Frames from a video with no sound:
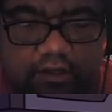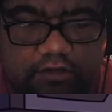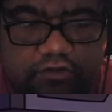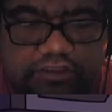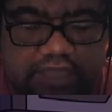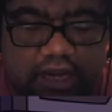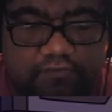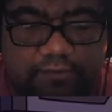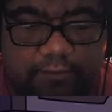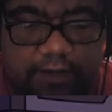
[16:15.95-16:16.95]
They're scared
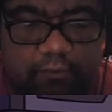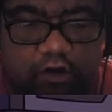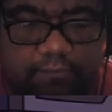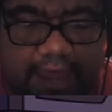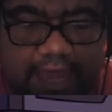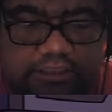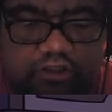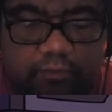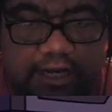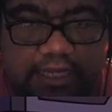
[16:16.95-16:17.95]
of me when I walk past
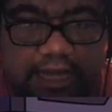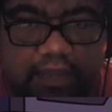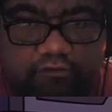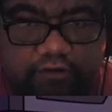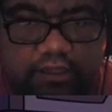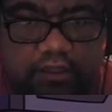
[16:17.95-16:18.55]
or when I get angry.